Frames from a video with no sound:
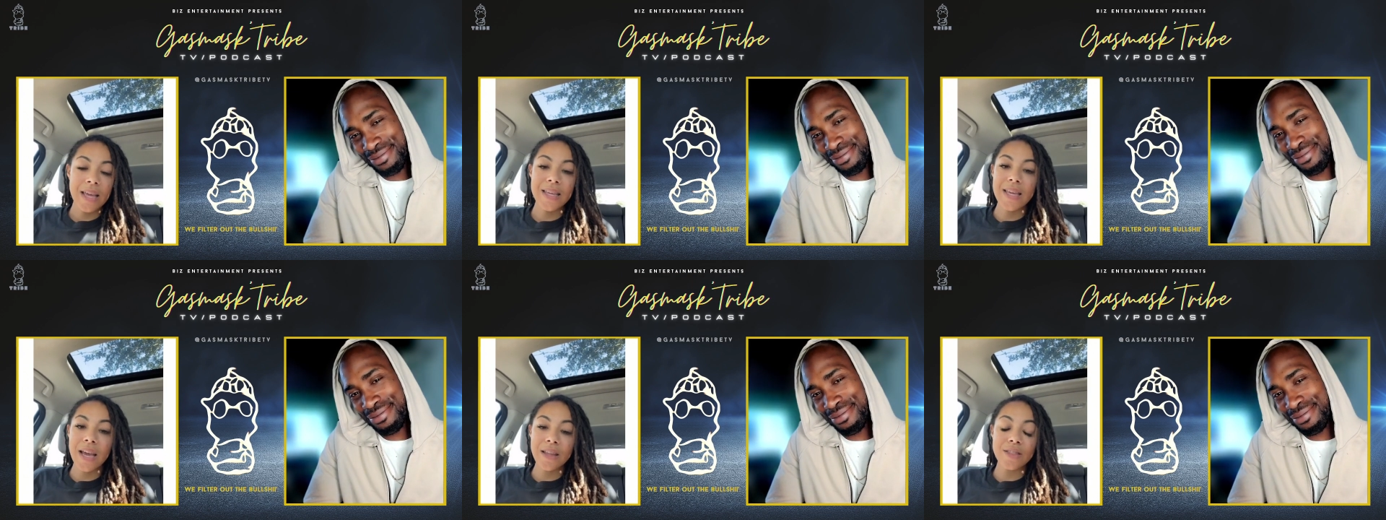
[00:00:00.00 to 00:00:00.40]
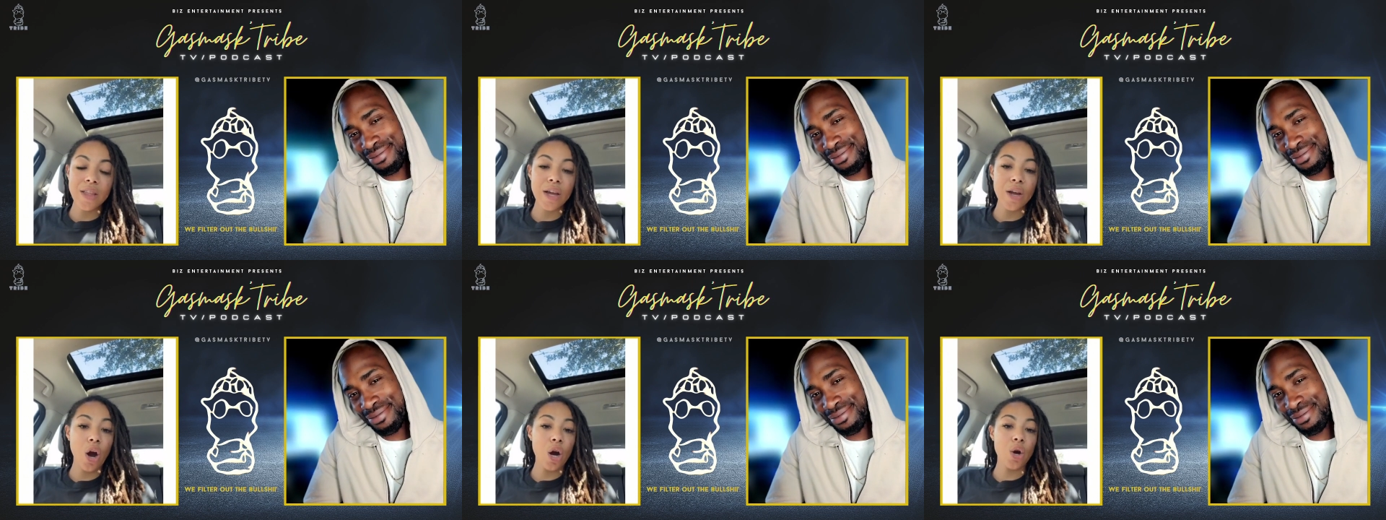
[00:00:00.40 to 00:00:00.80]
Speaker 1: Yet
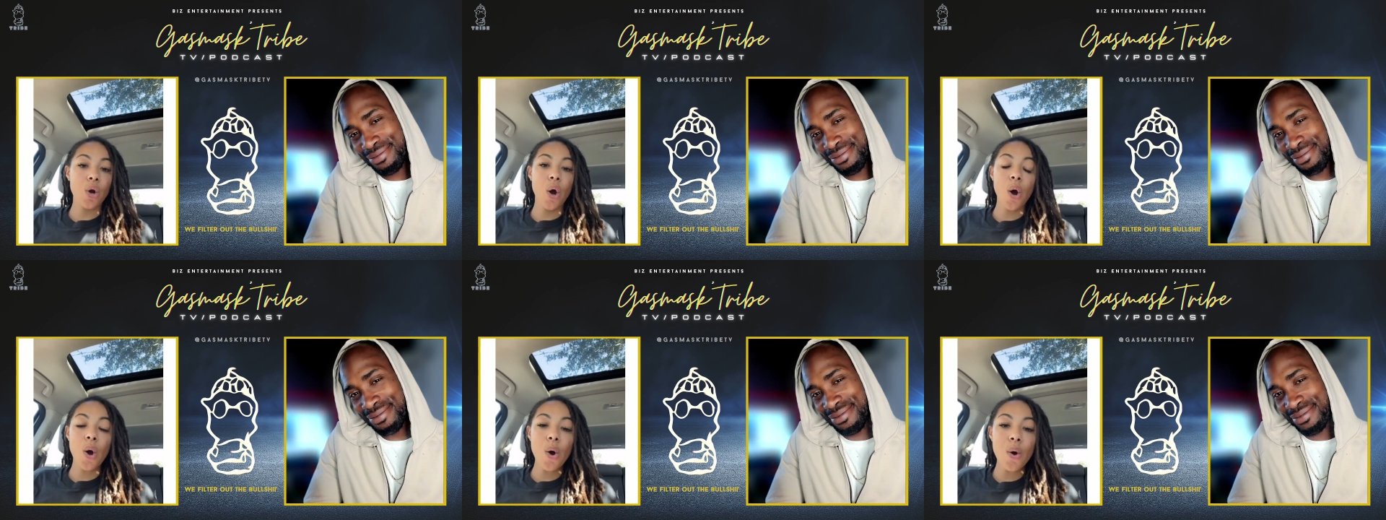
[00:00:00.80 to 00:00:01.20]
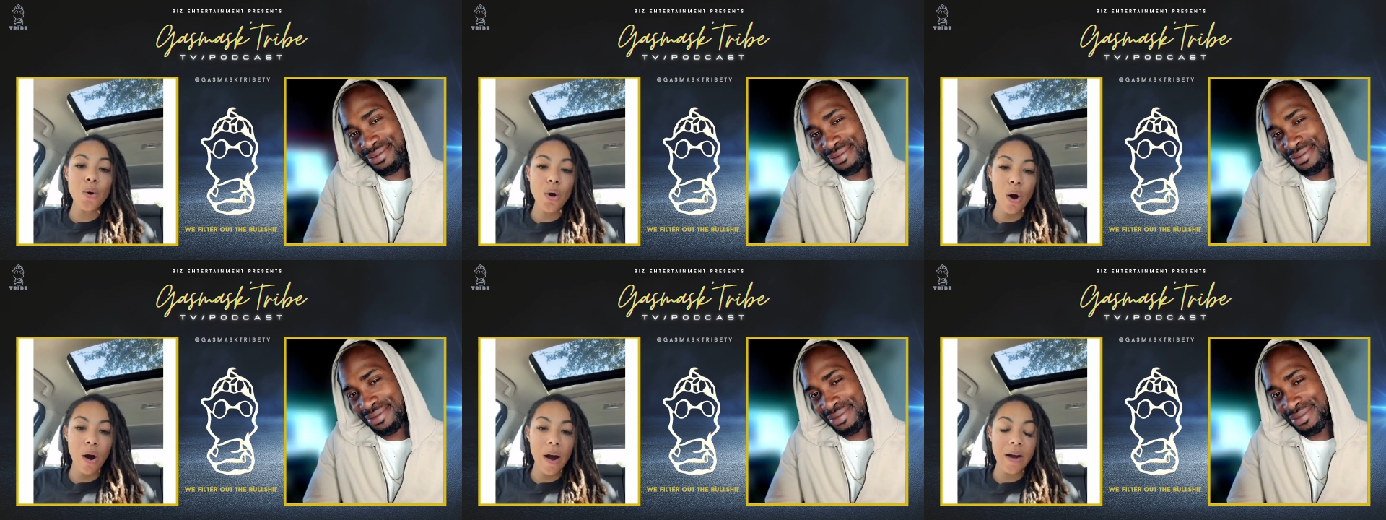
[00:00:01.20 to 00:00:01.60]
they are cold
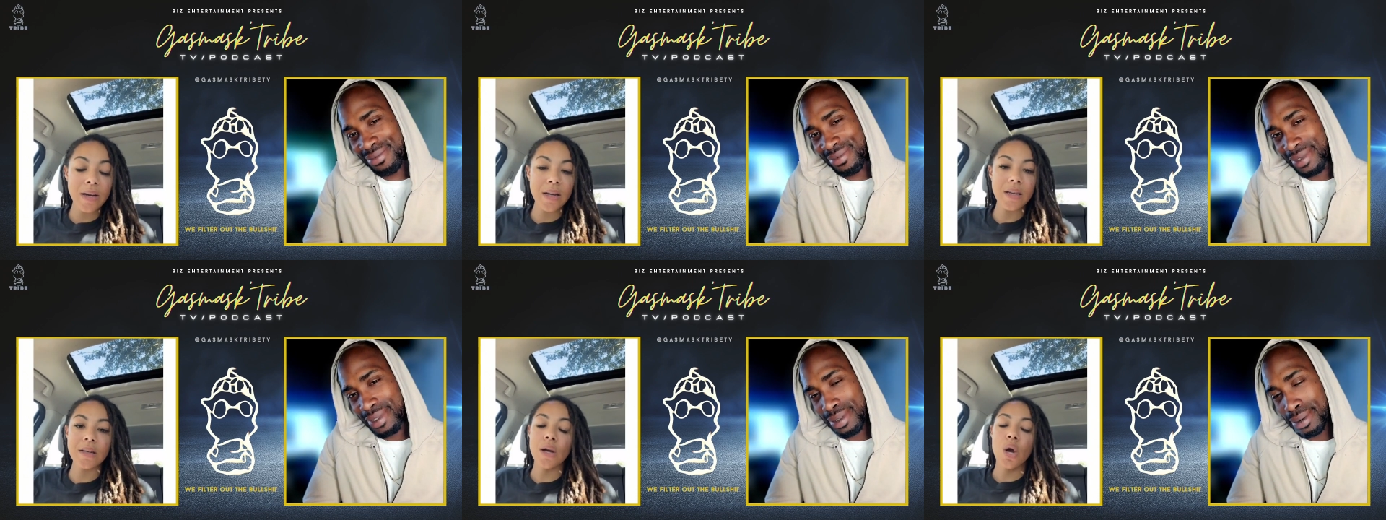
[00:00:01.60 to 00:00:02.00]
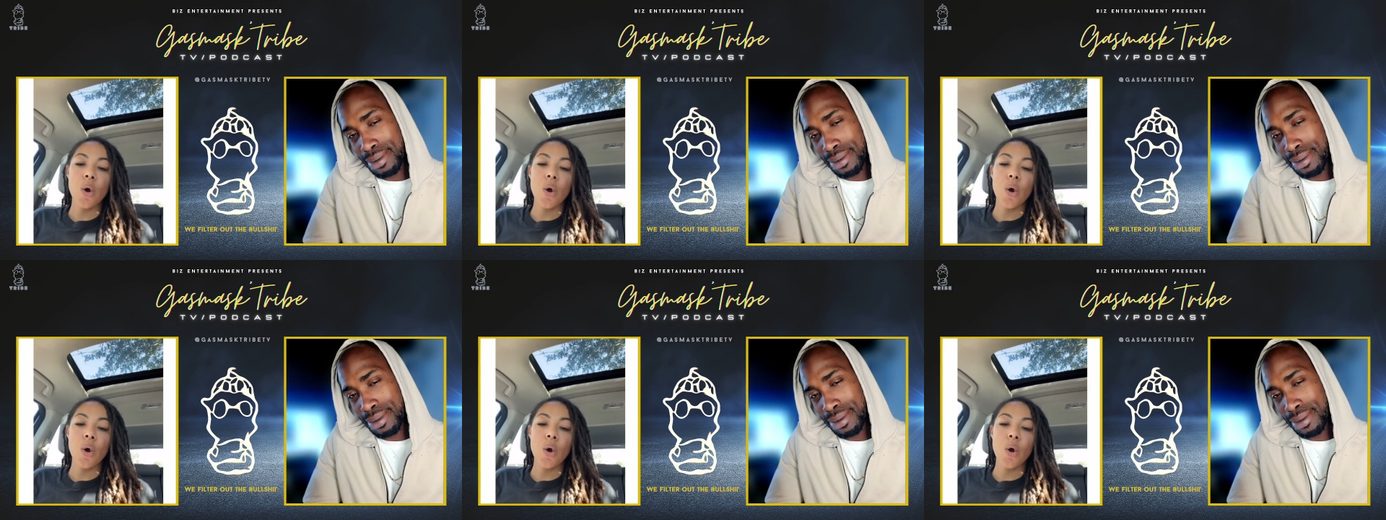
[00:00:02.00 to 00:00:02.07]
hearted,